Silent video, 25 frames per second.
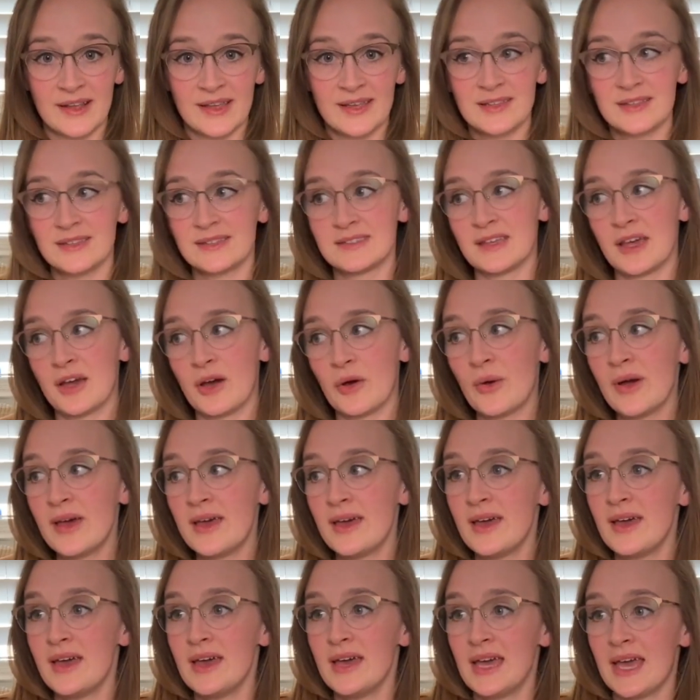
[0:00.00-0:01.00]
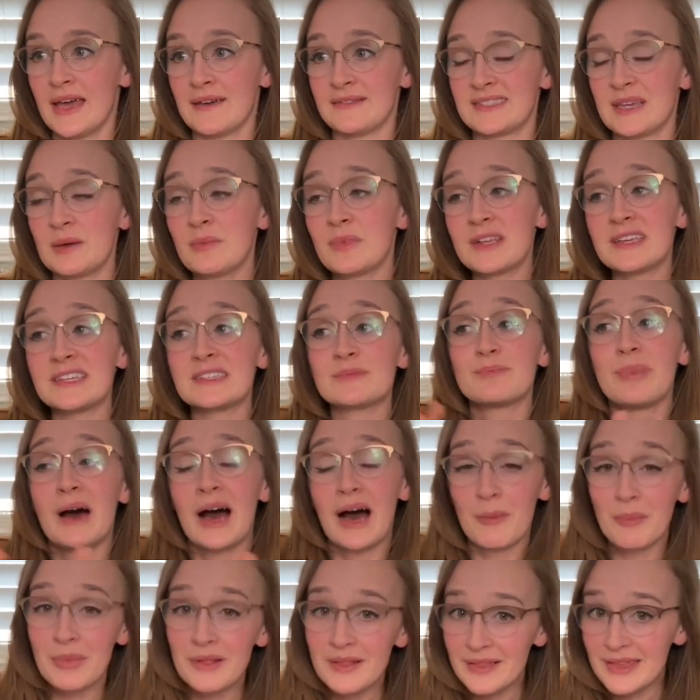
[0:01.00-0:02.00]
on it. And so if somebody is
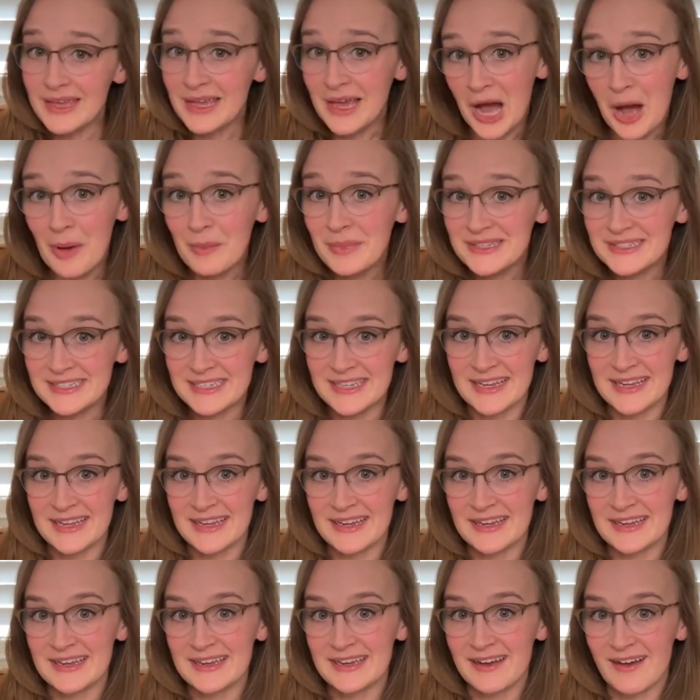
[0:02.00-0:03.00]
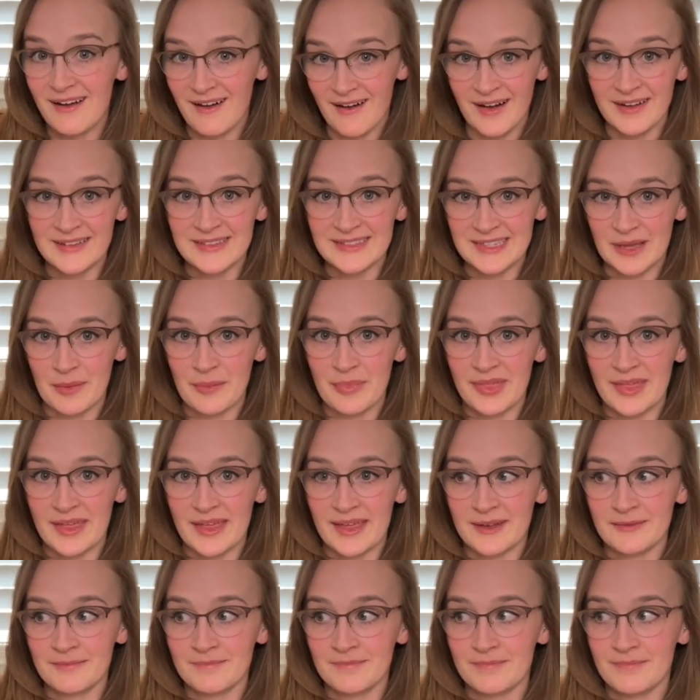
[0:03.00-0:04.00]
publicly commenting on
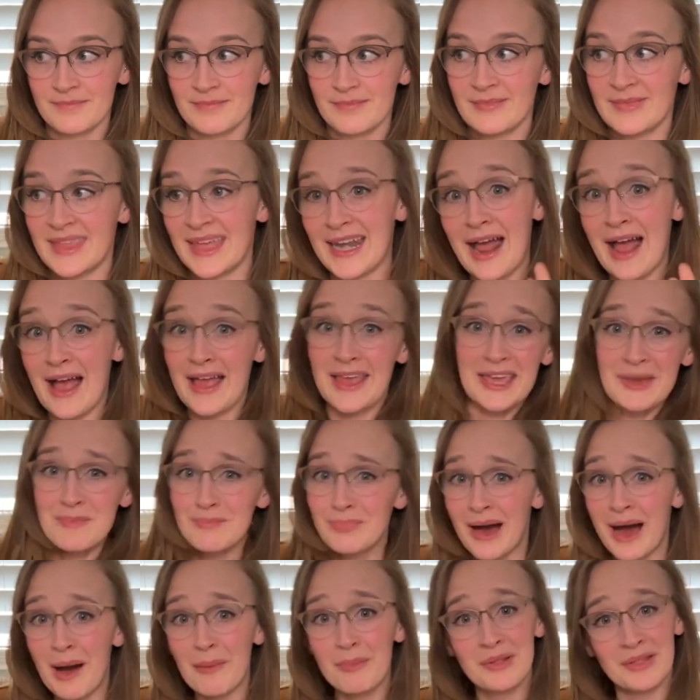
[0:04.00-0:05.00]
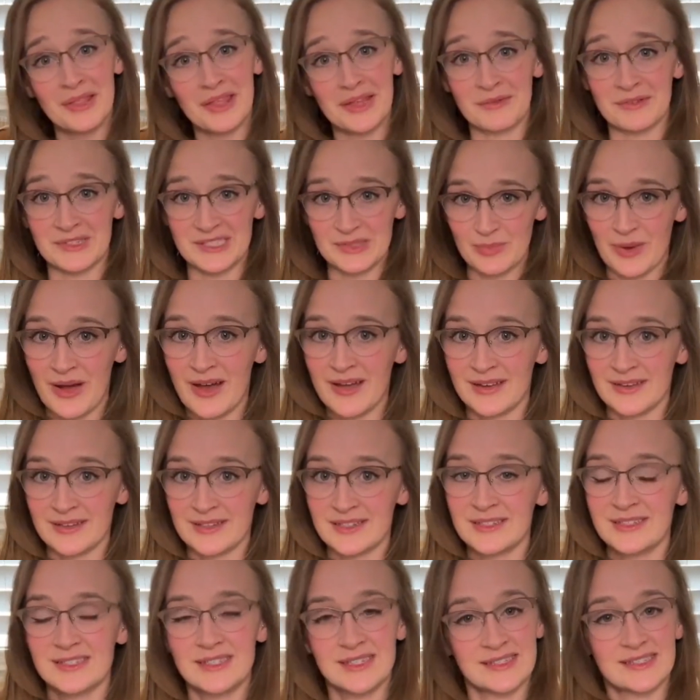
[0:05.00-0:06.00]
something, then I can publicly
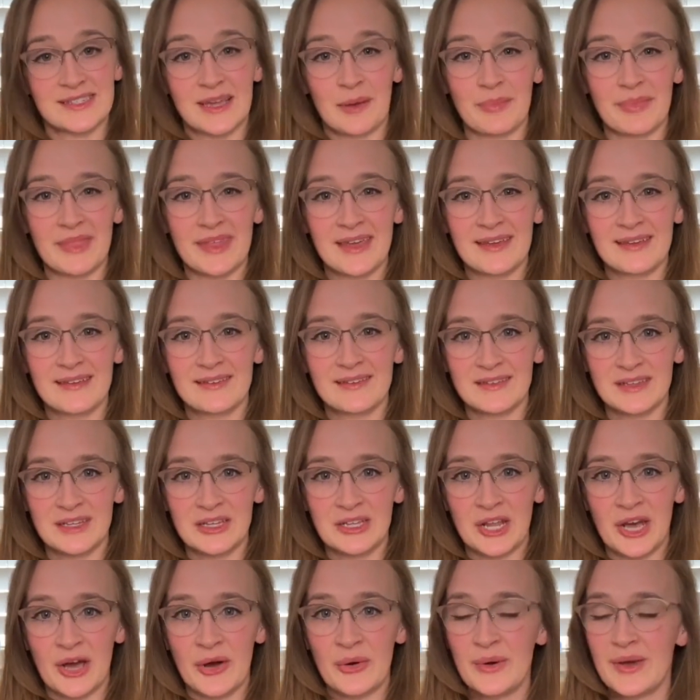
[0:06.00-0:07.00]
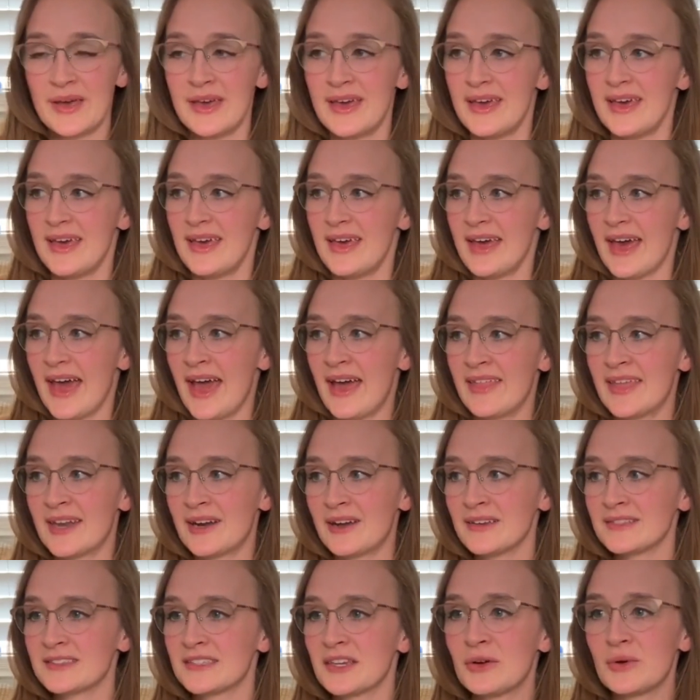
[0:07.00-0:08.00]
respond to something, you know? And then
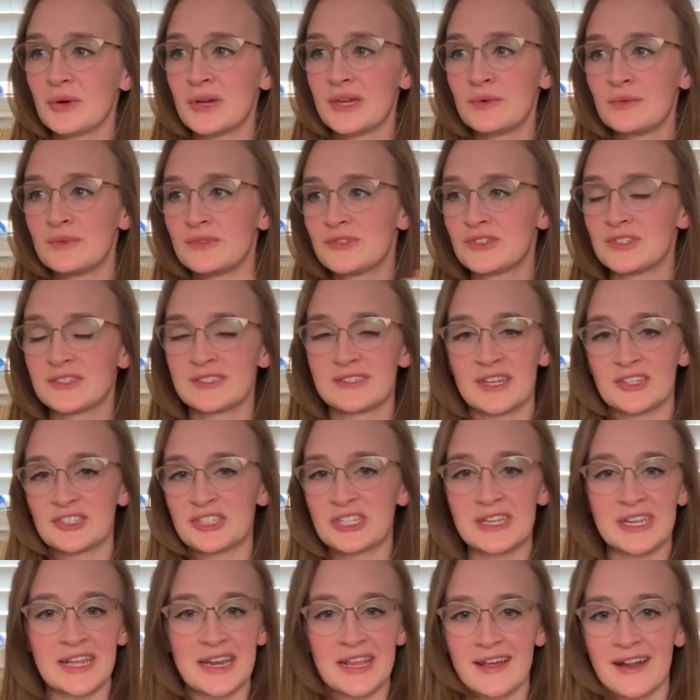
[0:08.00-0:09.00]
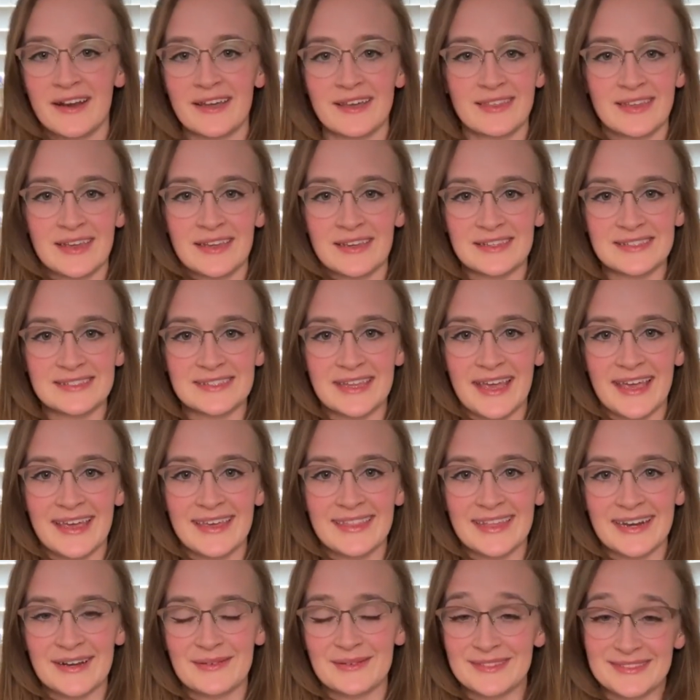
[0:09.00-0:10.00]
also it was just such an idiotic thing to
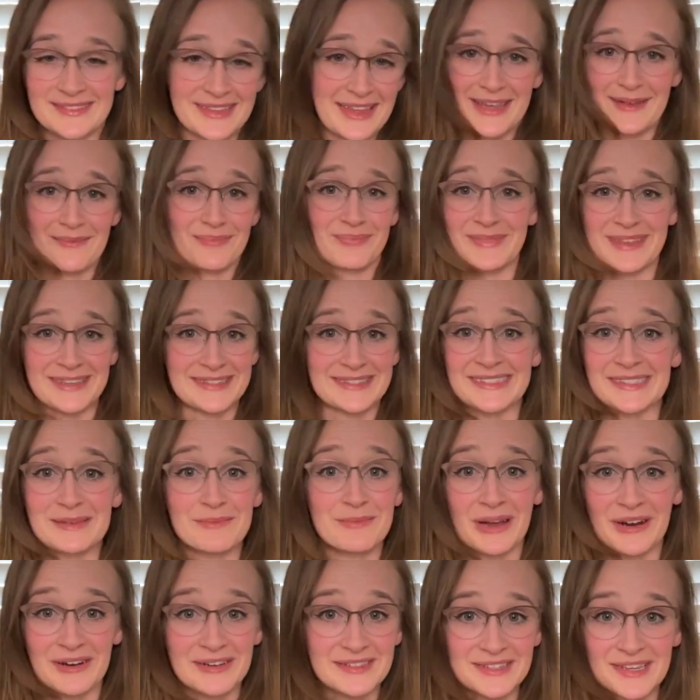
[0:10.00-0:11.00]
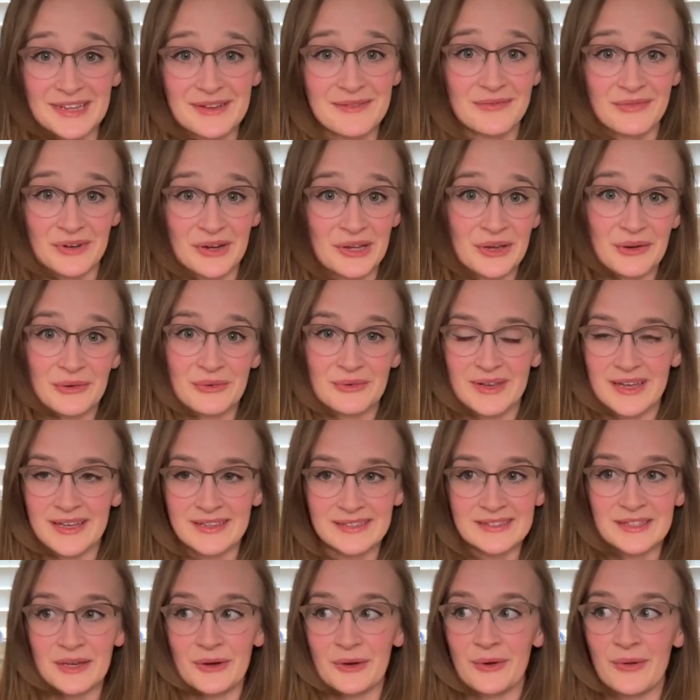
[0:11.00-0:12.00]
say that I was like, this is embarrassing for you.
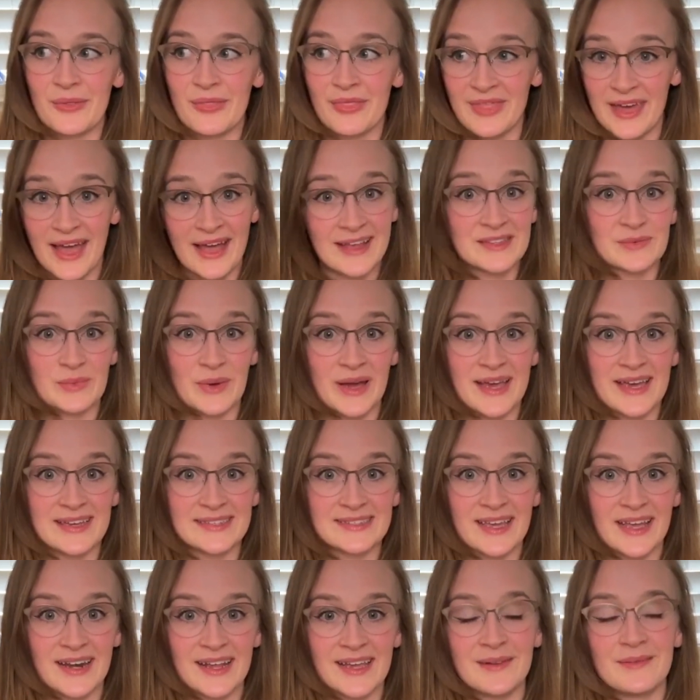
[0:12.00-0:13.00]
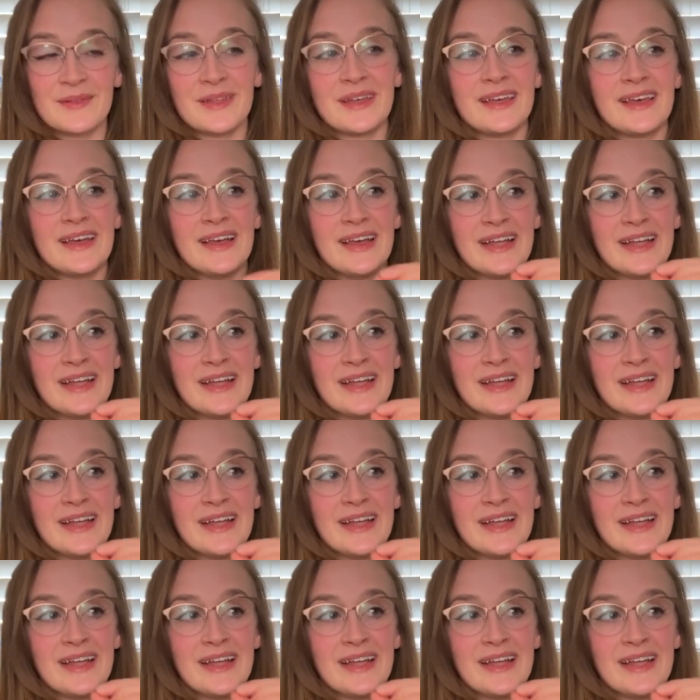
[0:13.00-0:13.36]
And so that's why I said it.